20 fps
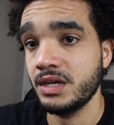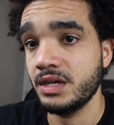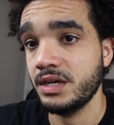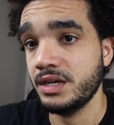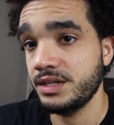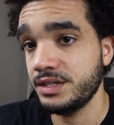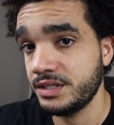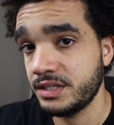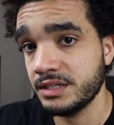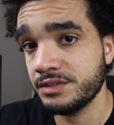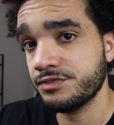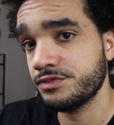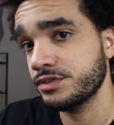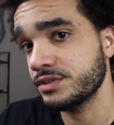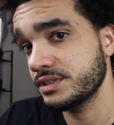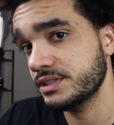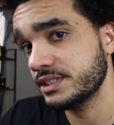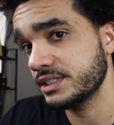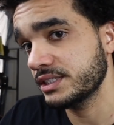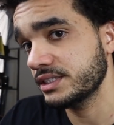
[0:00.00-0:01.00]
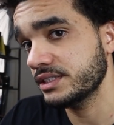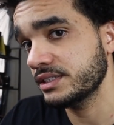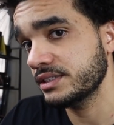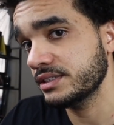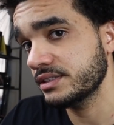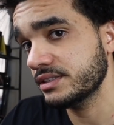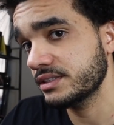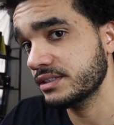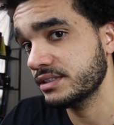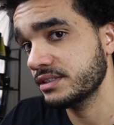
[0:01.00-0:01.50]

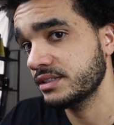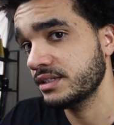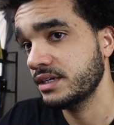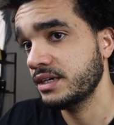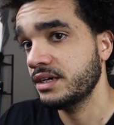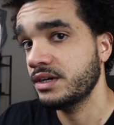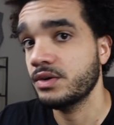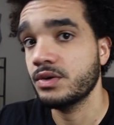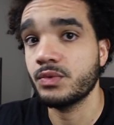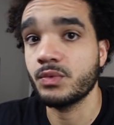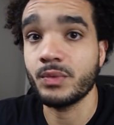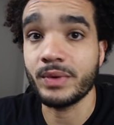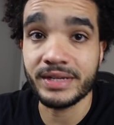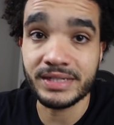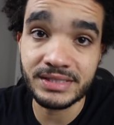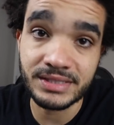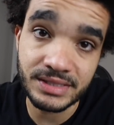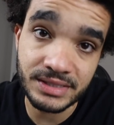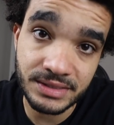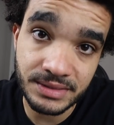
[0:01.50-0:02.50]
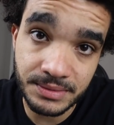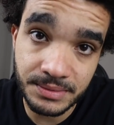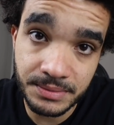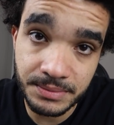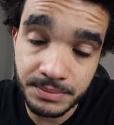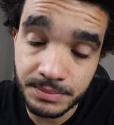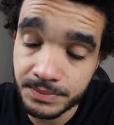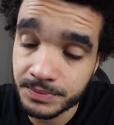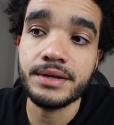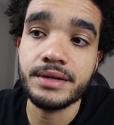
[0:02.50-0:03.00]
indifferences,
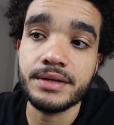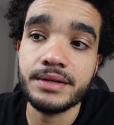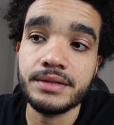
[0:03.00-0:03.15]
racism.